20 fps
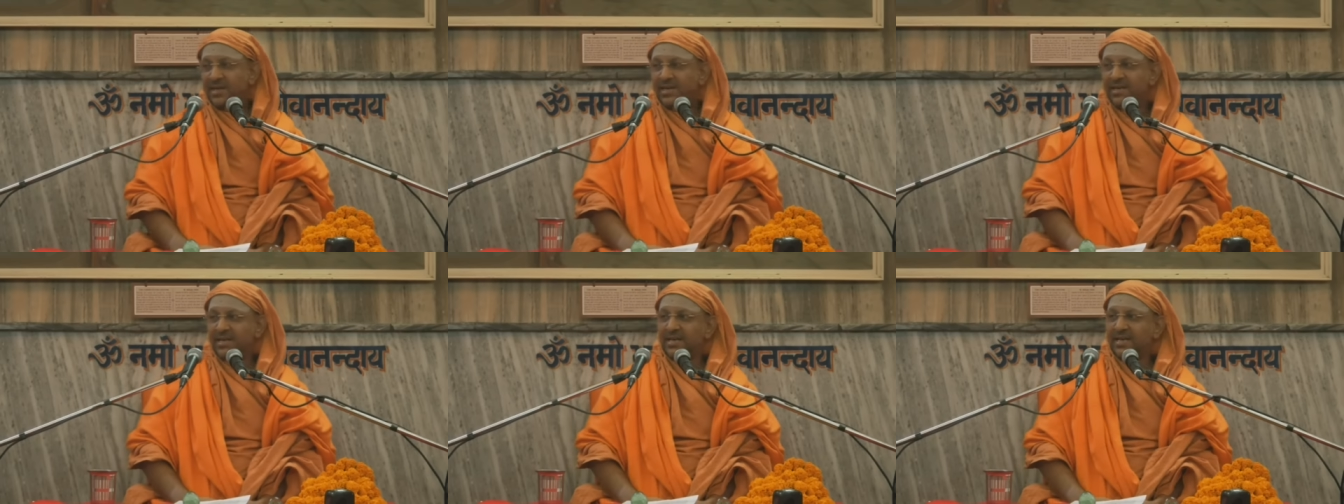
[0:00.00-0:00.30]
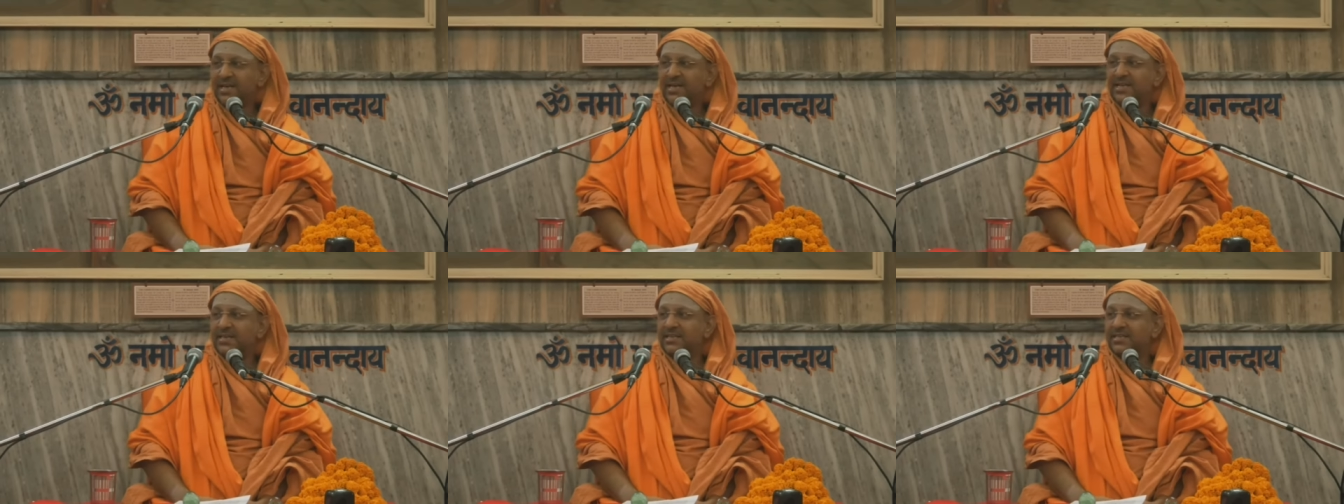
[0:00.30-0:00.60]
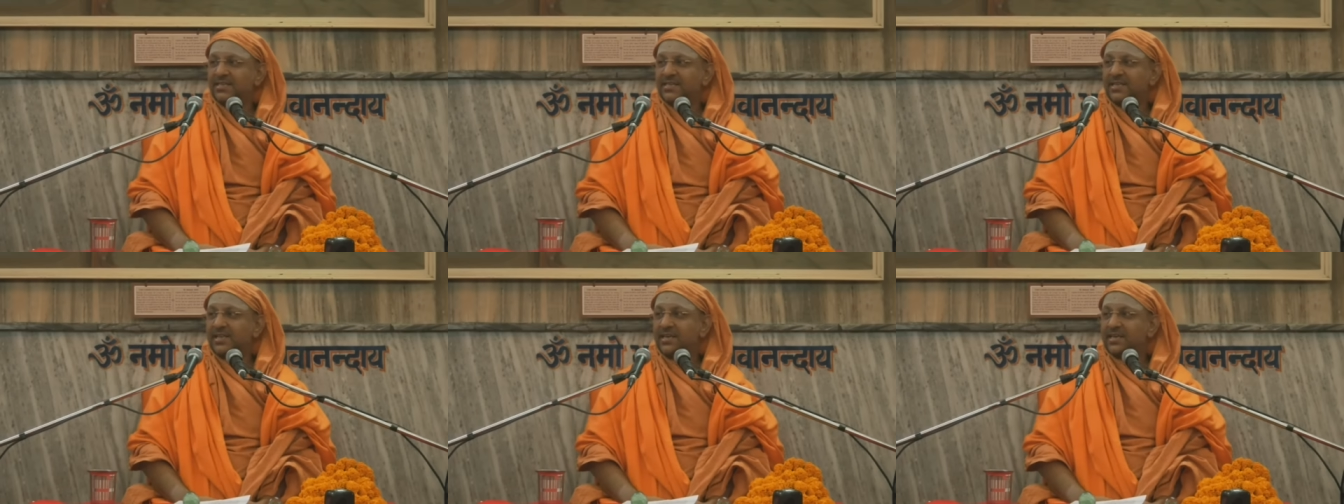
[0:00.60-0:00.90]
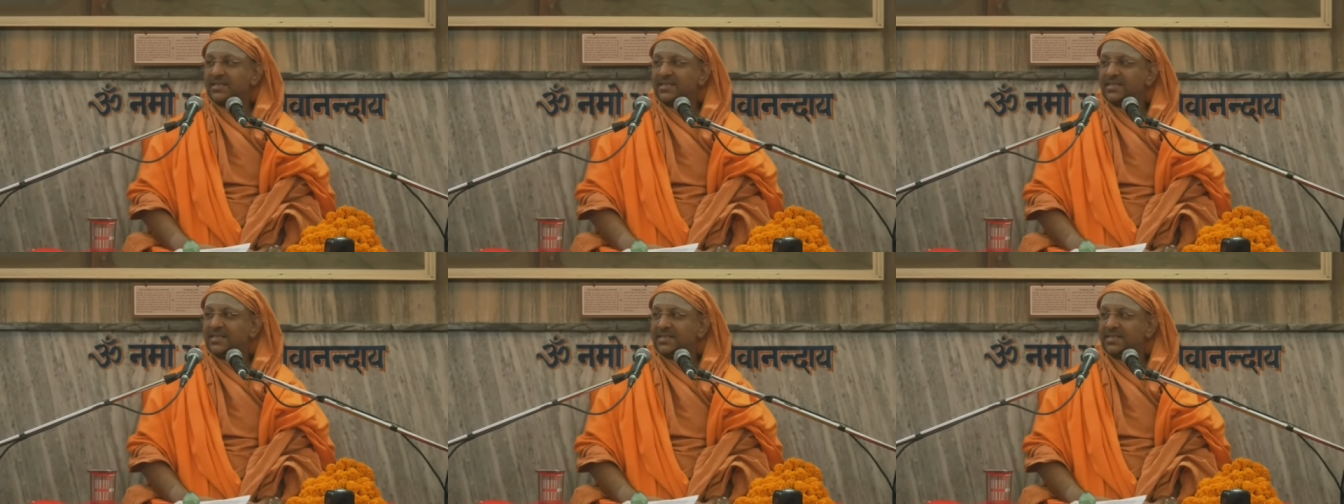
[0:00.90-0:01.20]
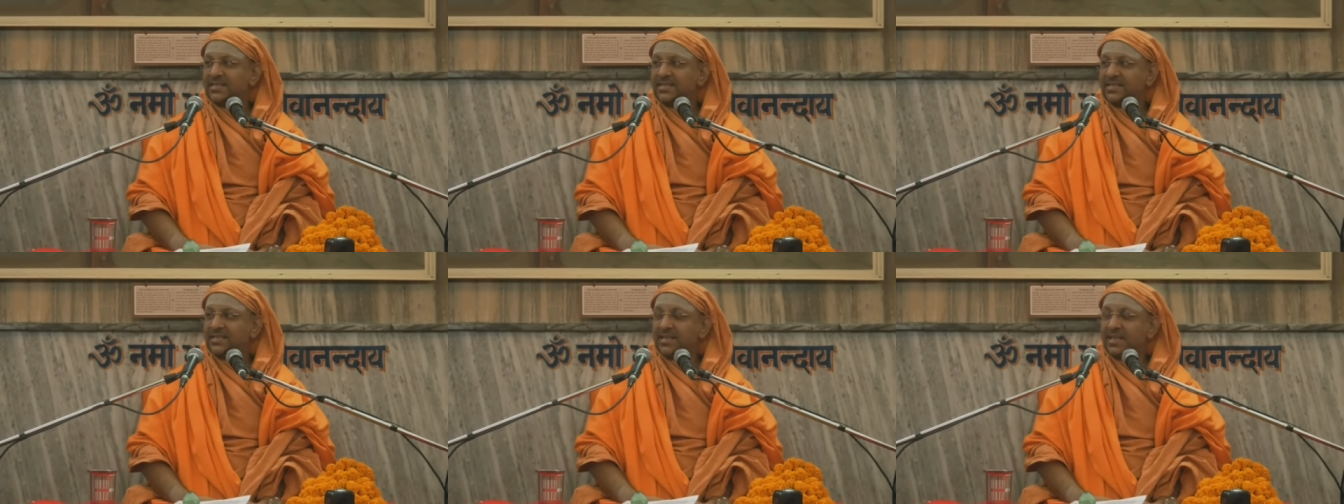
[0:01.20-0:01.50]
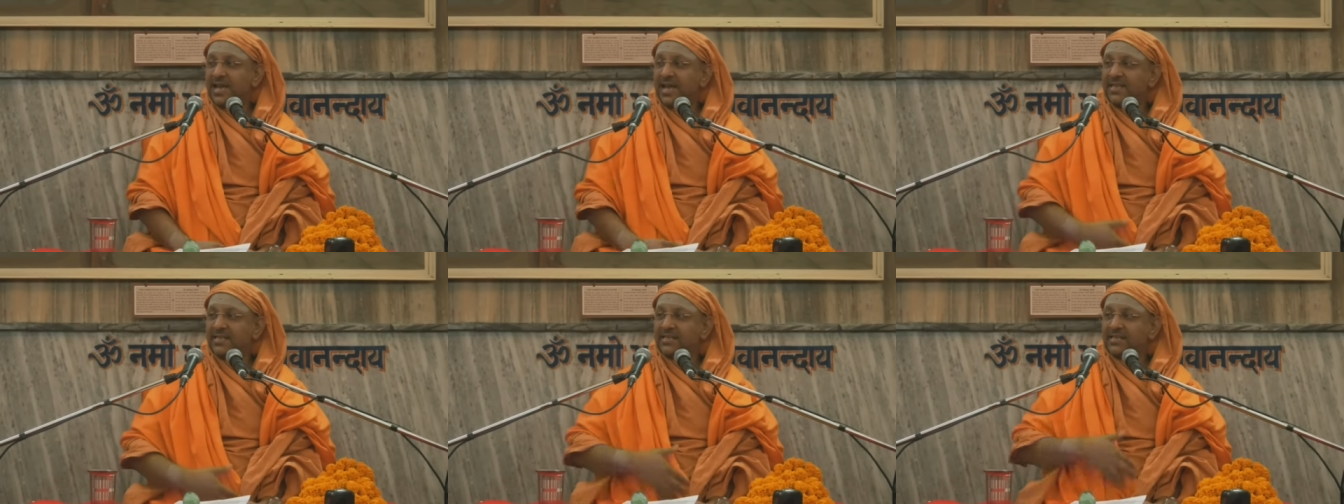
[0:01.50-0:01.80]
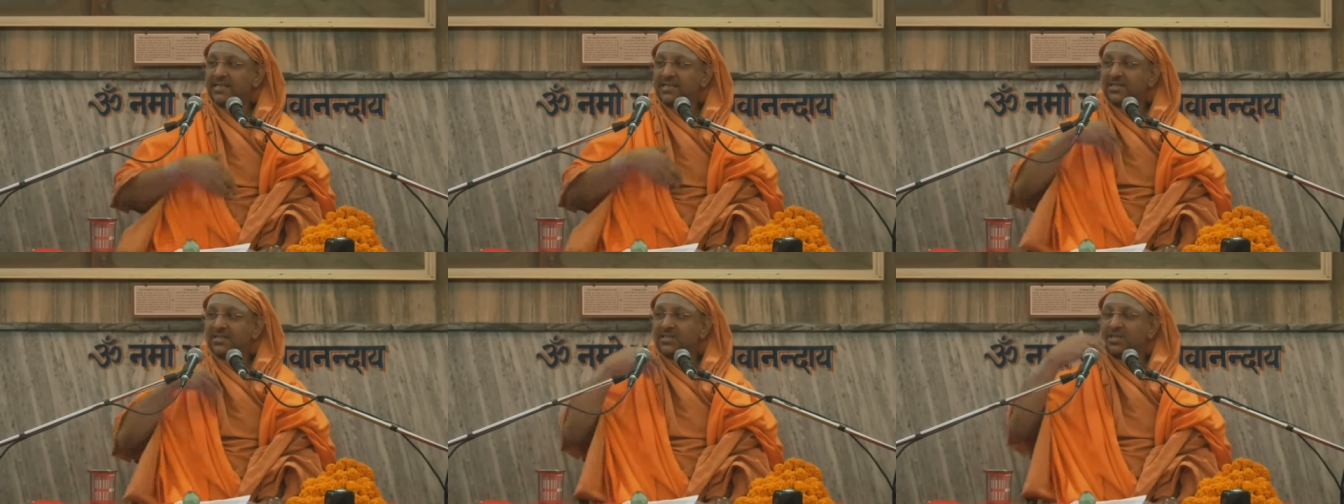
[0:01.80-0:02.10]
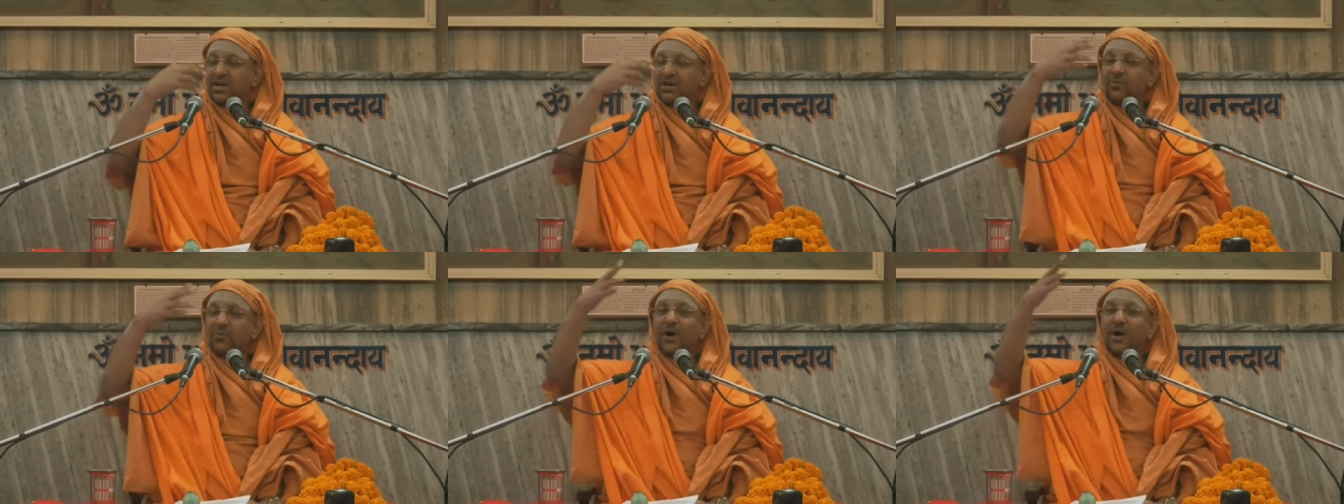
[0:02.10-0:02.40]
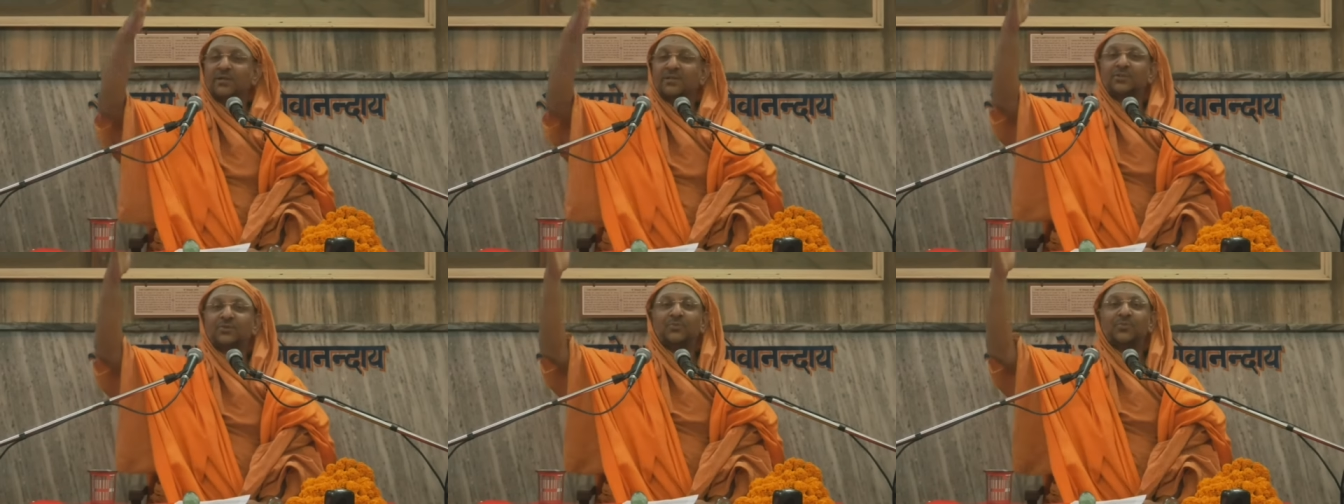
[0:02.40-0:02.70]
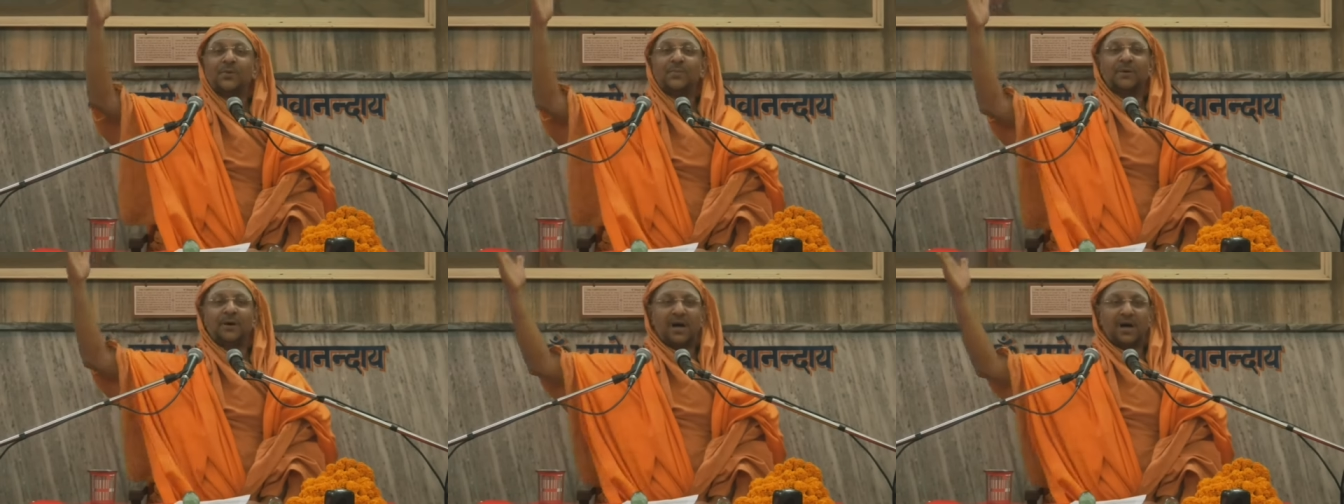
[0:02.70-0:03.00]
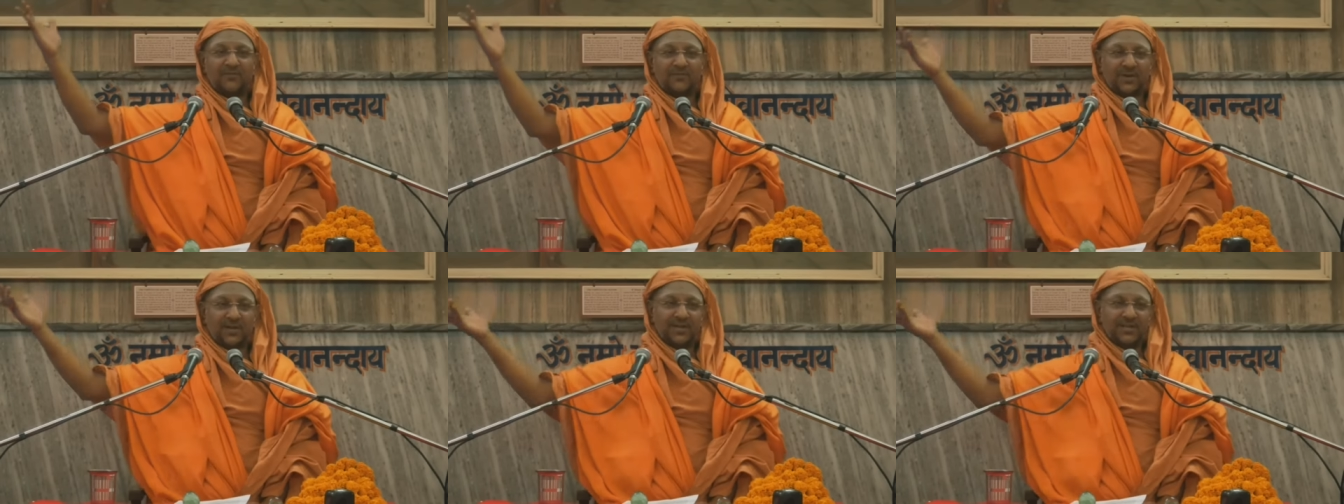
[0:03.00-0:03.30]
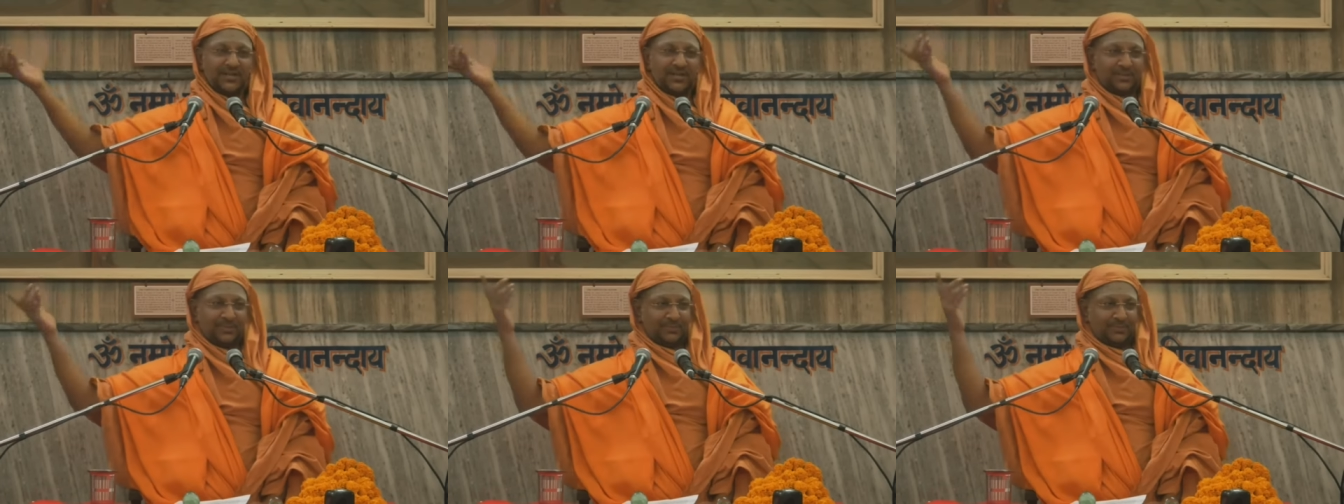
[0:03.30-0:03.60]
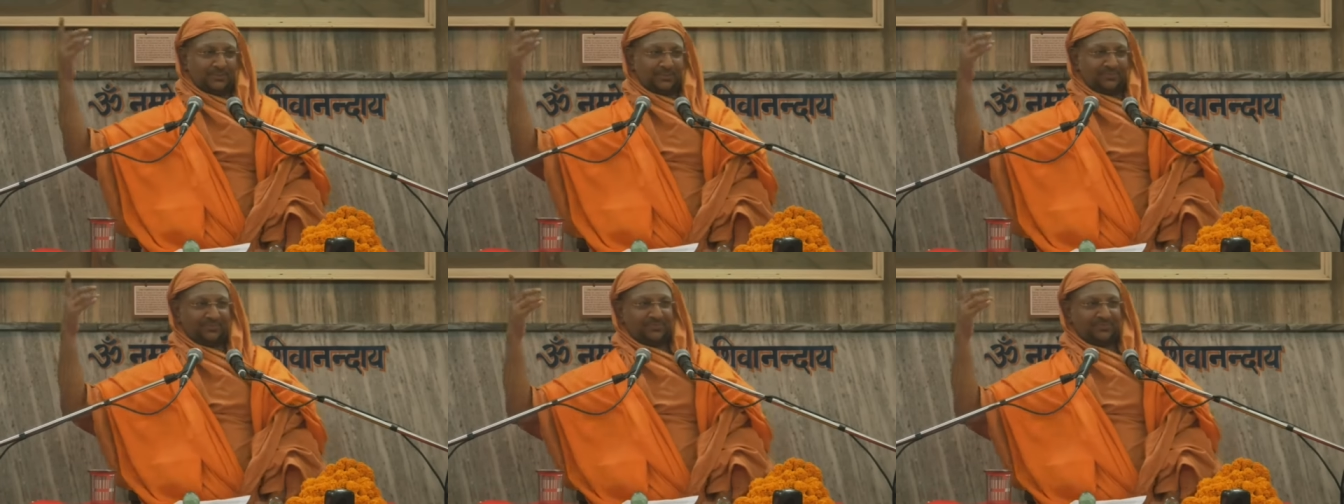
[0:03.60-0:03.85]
He is the he has that sarvatma bhava in him.